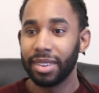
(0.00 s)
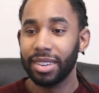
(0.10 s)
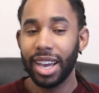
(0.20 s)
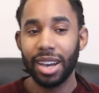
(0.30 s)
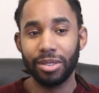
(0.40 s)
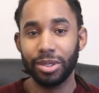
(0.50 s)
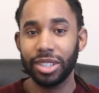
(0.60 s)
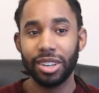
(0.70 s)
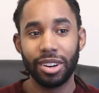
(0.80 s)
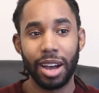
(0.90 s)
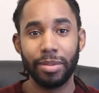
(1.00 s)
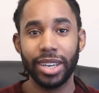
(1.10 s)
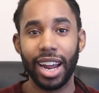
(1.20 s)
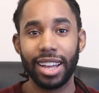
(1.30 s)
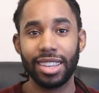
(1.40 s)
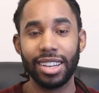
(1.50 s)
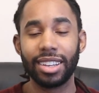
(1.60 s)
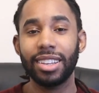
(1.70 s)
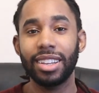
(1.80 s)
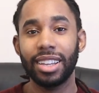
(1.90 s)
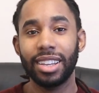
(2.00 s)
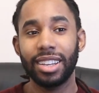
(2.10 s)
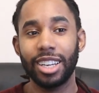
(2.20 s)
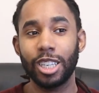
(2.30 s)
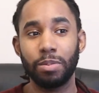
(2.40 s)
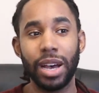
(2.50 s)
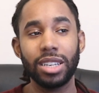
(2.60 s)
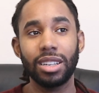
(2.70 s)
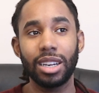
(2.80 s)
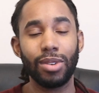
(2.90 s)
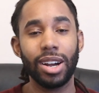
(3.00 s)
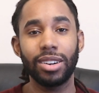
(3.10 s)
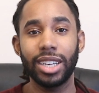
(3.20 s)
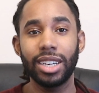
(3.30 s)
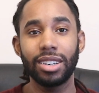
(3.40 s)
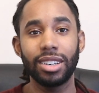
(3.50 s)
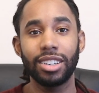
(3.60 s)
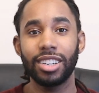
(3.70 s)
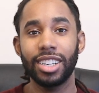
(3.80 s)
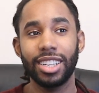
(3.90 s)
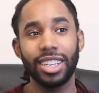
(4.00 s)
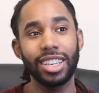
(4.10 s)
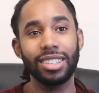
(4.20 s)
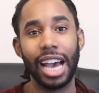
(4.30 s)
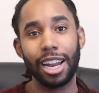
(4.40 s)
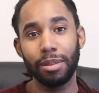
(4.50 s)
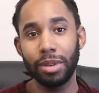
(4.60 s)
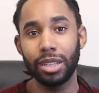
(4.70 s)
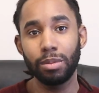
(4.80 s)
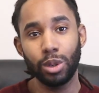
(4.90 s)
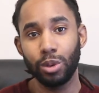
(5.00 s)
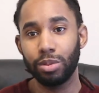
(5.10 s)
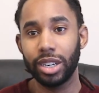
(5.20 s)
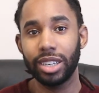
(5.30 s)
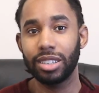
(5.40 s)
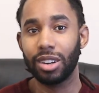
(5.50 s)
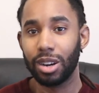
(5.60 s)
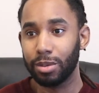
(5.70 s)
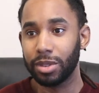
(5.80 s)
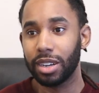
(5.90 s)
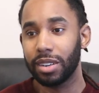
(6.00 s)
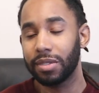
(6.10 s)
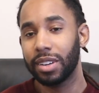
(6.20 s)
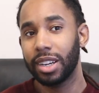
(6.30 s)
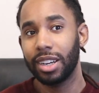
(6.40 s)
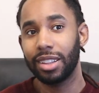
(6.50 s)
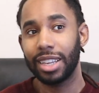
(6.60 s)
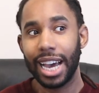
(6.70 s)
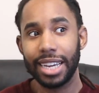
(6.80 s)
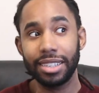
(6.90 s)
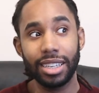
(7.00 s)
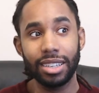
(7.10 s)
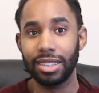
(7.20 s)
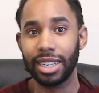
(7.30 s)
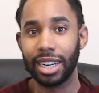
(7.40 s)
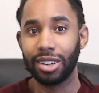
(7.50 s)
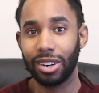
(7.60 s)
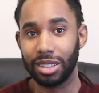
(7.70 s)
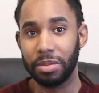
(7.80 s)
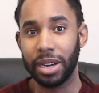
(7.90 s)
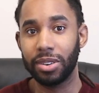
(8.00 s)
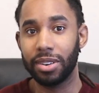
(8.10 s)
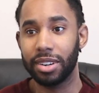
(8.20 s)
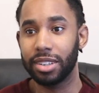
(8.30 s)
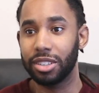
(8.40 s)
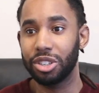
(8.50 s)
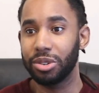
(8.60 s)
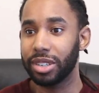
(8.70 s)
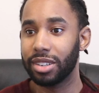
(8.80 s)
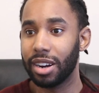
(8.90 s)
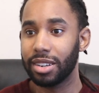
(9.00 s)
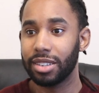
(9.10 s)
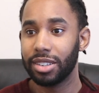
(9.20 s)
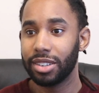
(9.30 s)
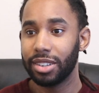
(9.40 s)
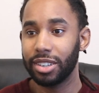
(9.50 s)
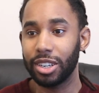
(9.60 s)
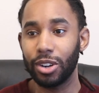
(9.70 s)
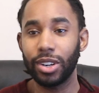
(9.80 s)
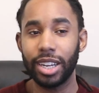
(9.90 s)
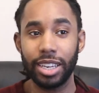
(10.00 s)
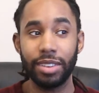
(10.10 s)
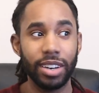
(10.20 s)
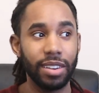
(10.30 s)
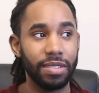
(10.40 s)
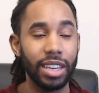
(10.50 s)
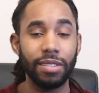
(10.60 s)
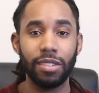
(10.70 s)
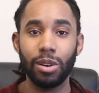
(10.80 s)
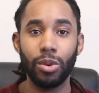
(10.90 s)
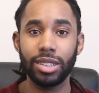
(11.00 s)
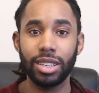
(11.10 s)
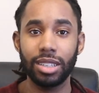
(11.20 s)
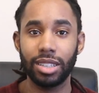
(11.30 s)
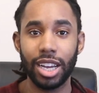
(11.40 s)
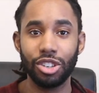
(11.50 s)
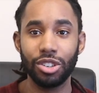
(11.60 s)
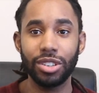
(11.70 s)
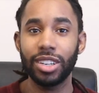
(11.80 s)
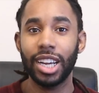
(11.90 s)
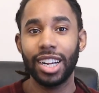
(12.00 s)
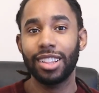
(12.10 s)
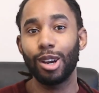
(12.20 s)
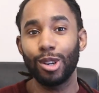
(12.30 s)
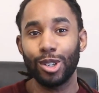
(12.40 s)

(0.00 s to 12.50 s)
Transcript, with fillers: Yeah. Well, you know, I mean, I think, especially around here, he's got to be the blueprint in terms of the ideas that I talked about on Shooting Stars. You know, even if even if it wasn't intentional, there's